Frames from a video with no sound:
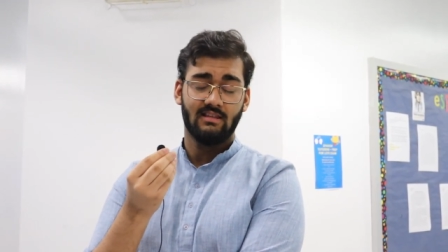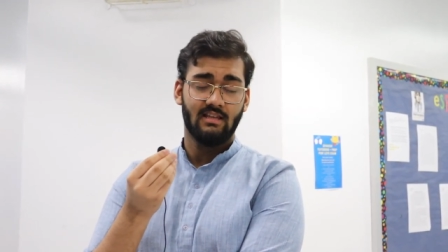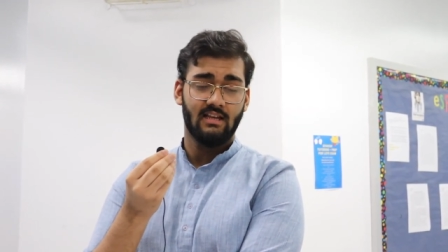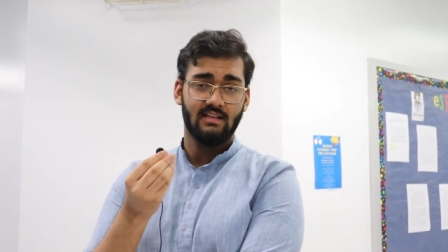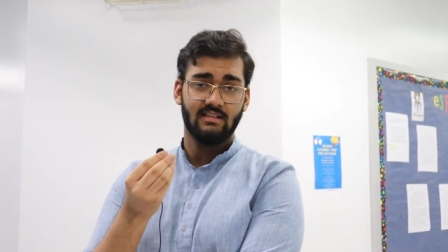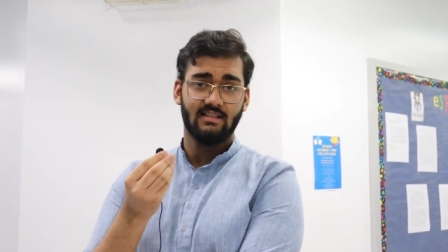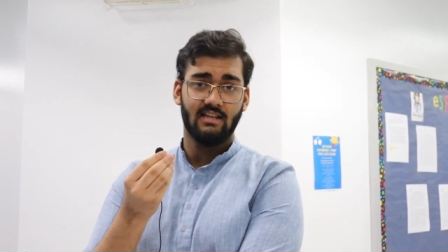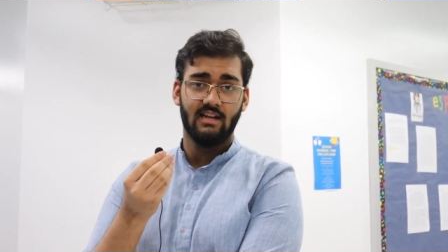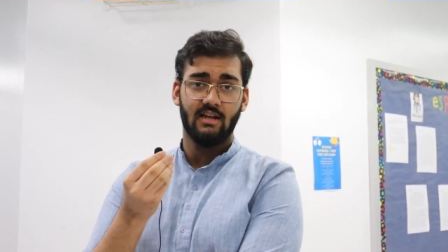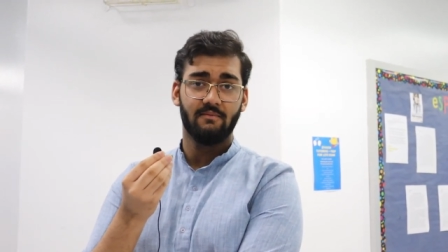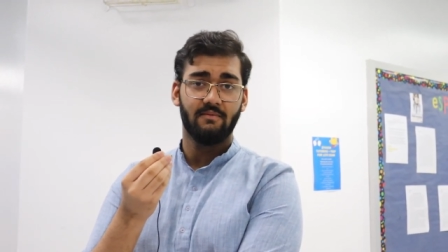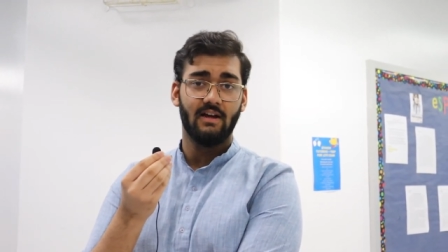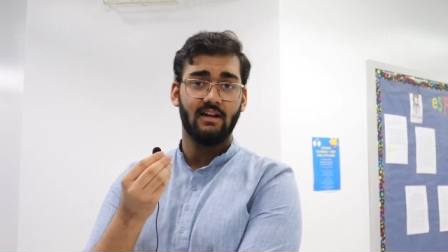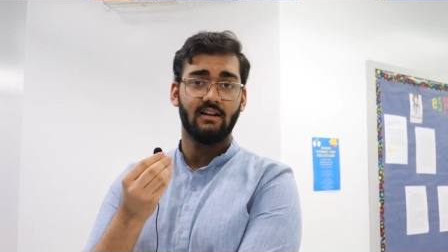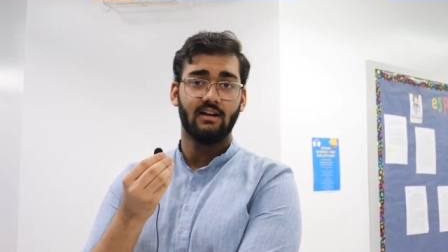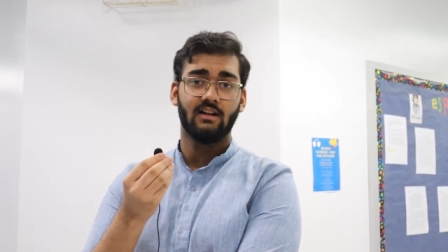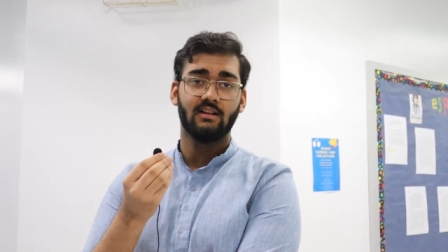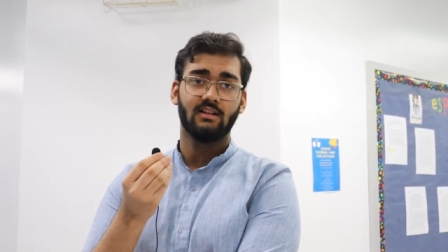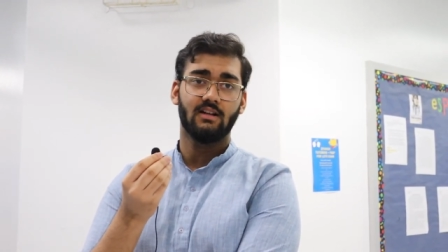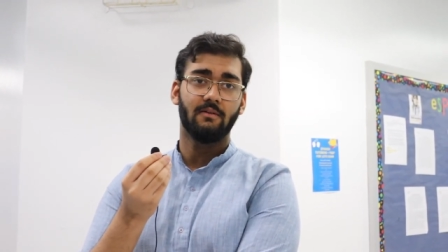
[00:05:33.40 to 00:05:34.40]
things that I
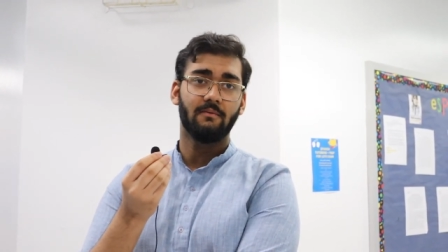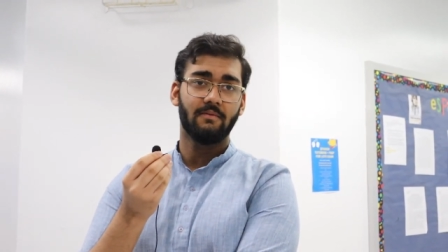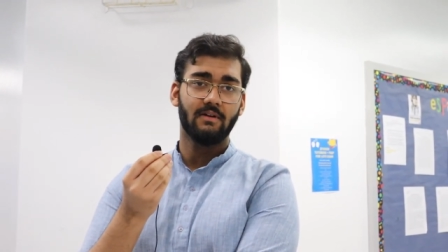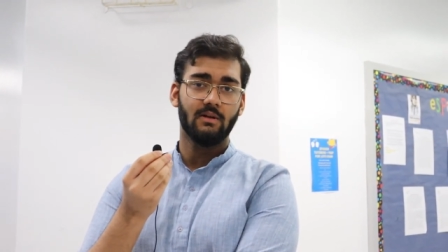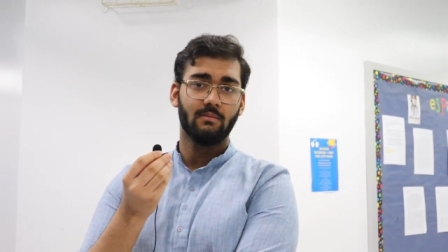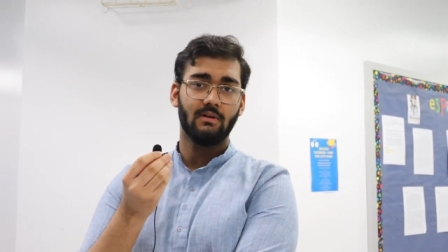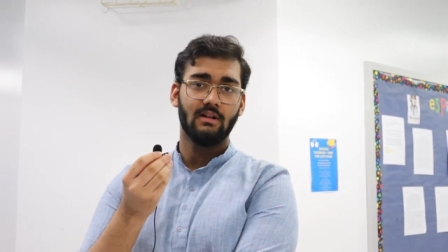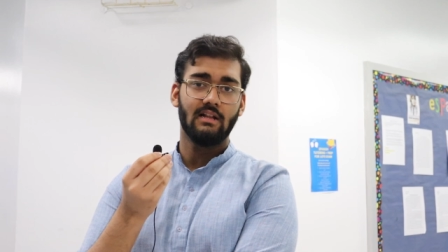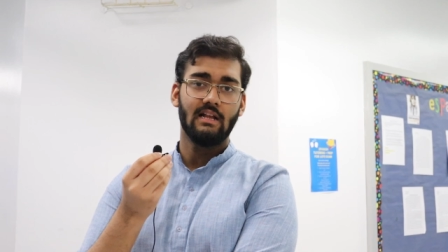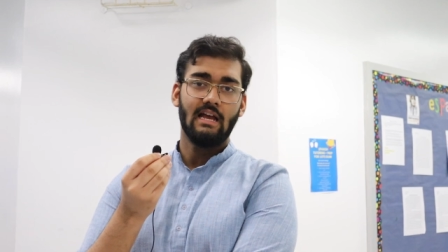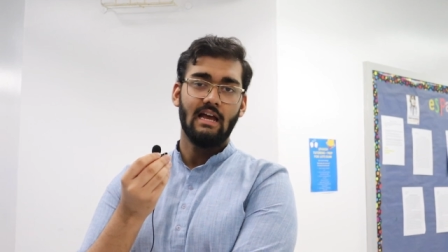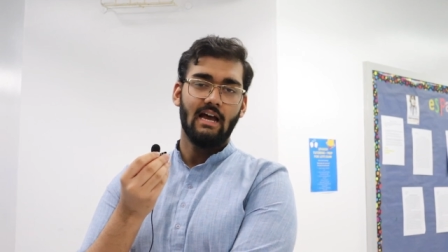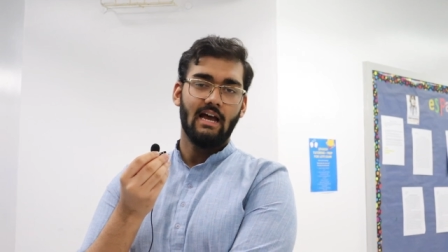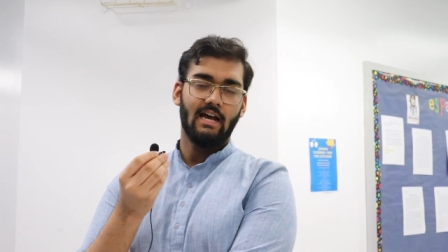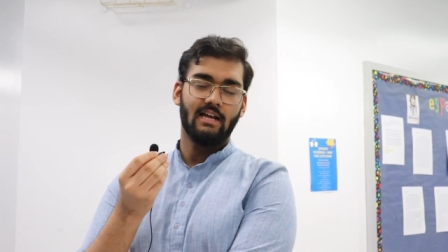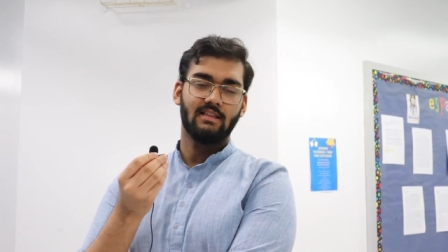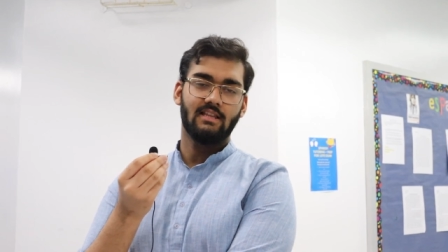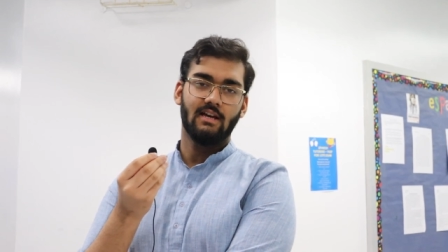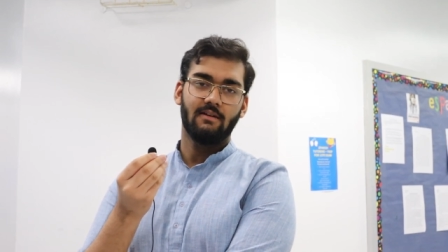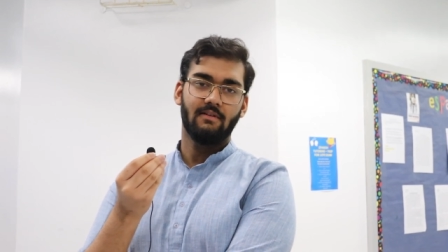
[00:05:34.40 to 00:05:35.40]
find uncomfortable,
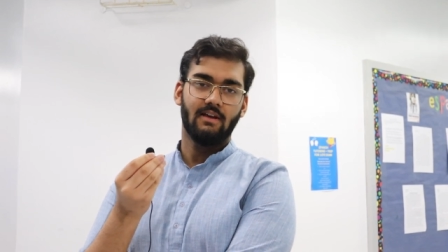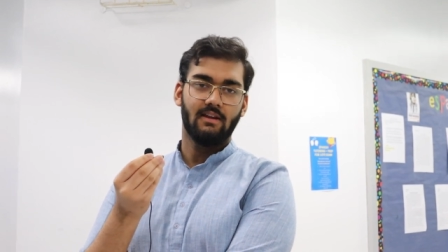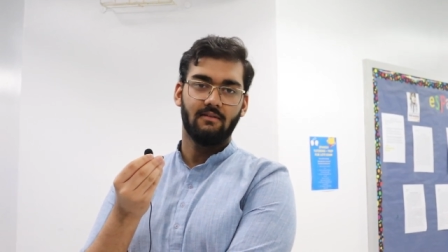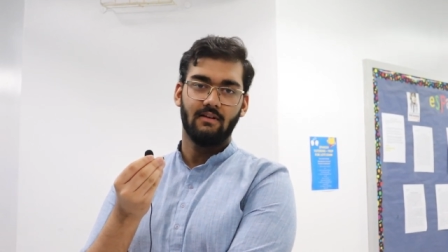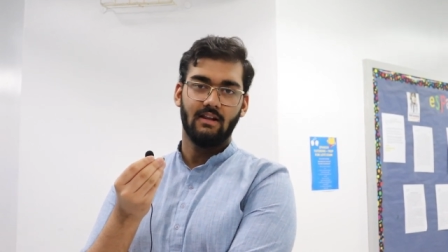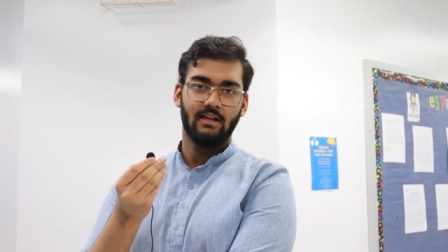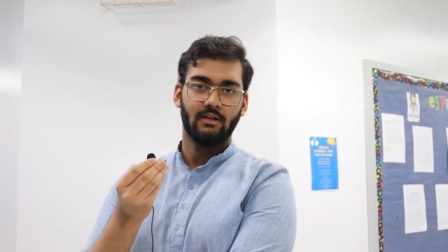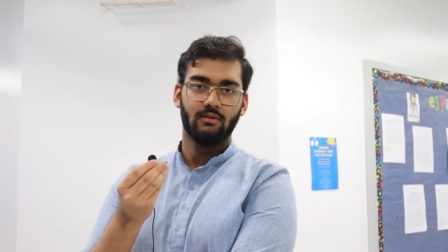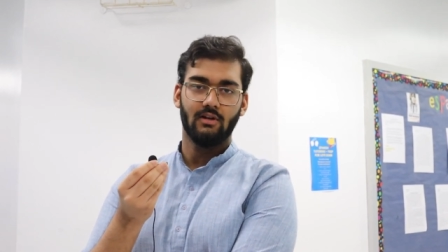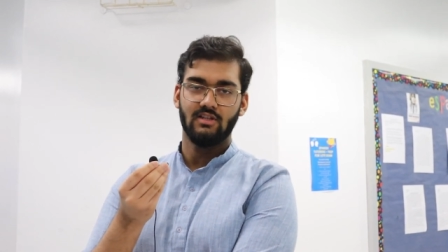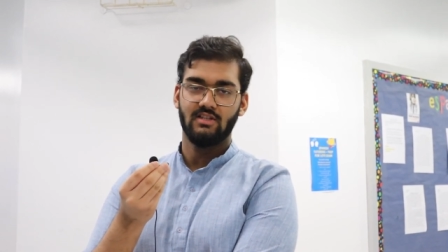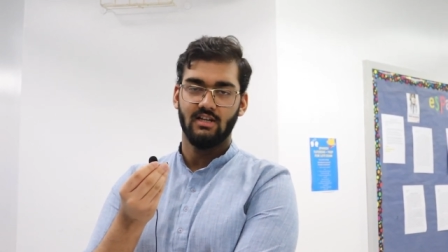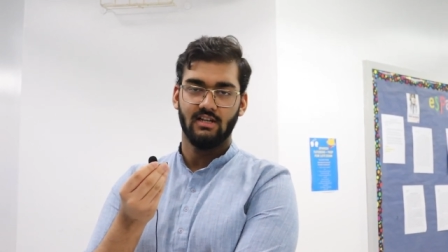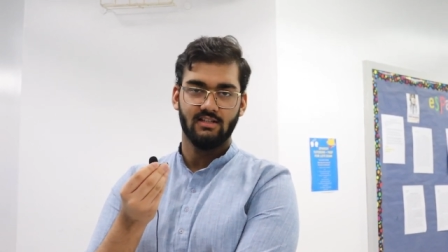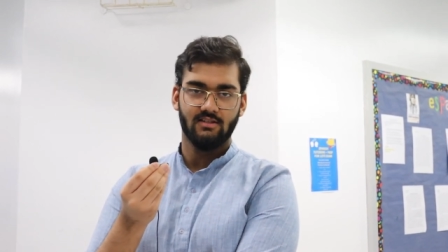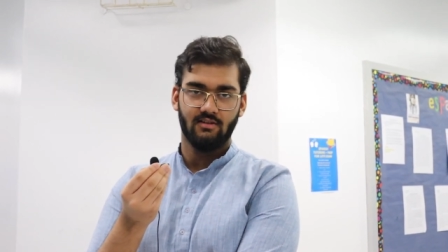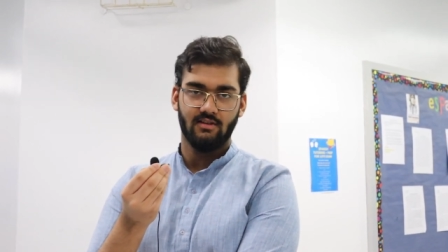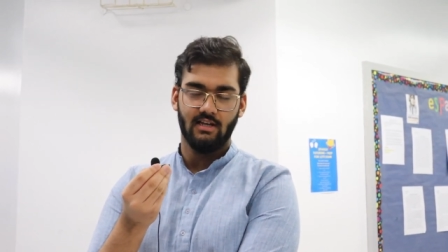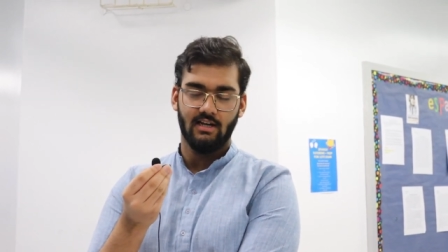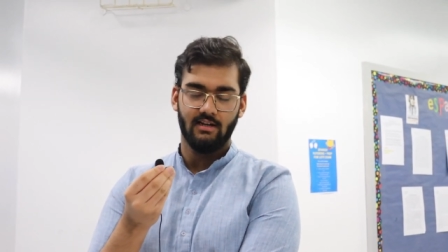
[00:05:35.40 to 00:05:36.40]
and they are very willing to
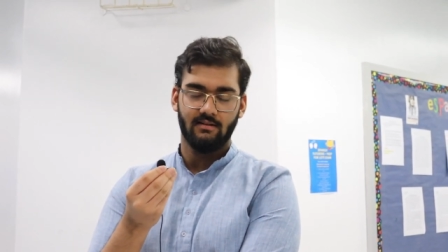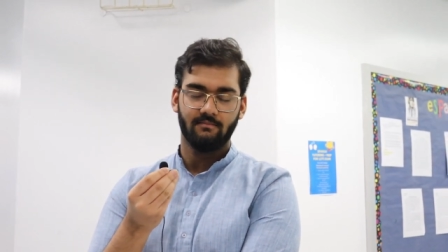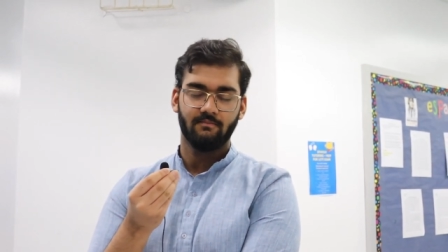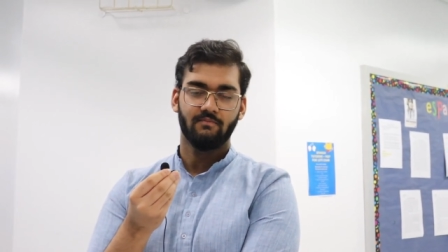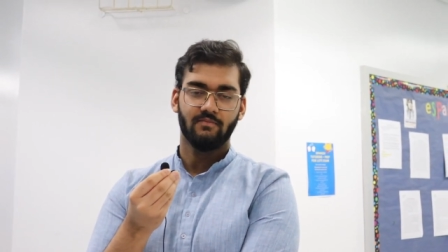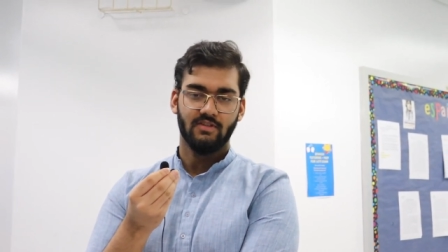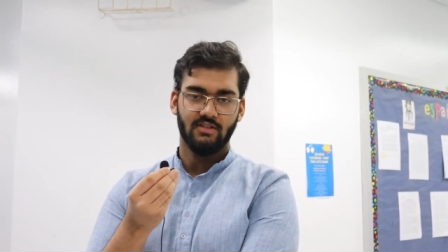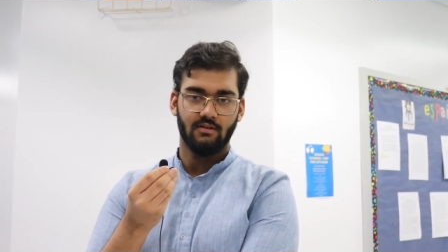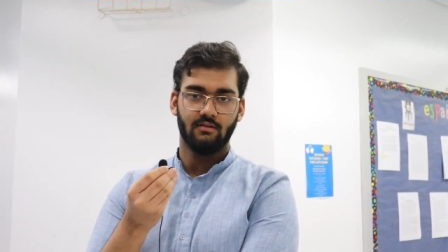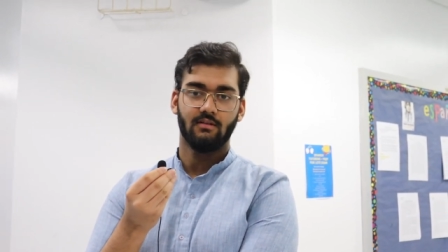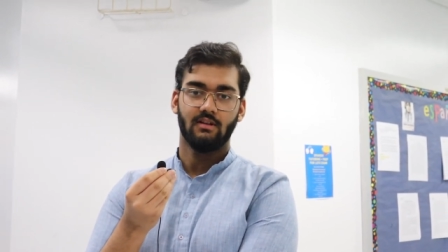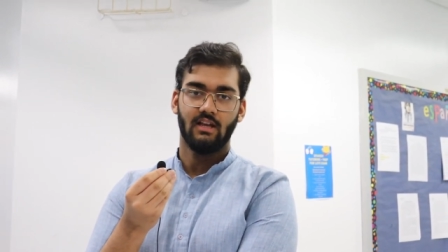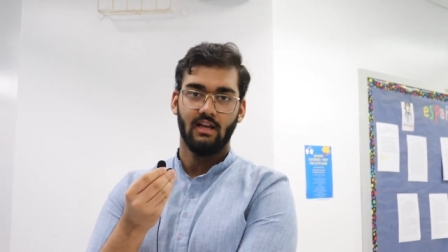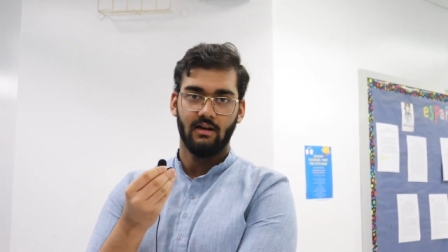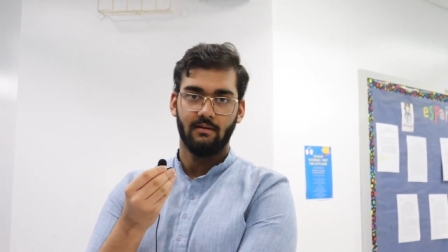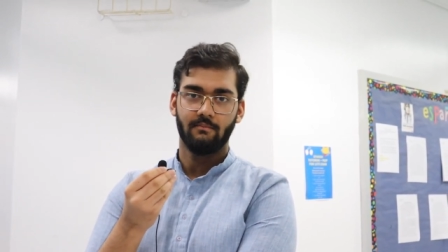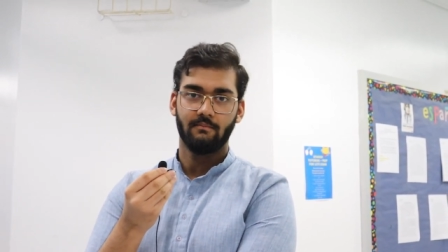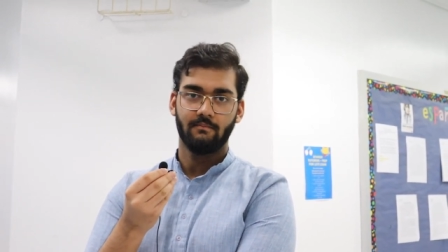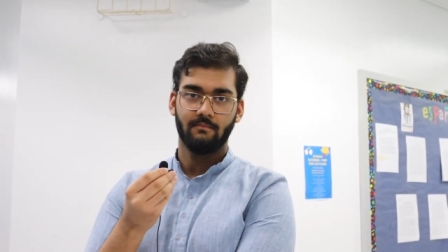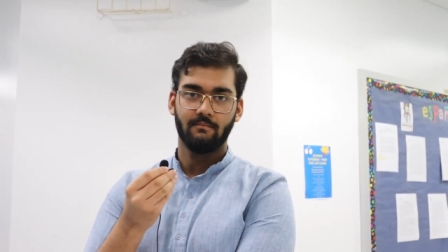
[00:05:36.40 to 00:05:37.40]
adjust to that. So
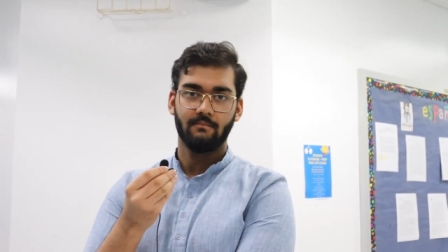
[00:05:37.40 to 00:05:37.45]
yeah.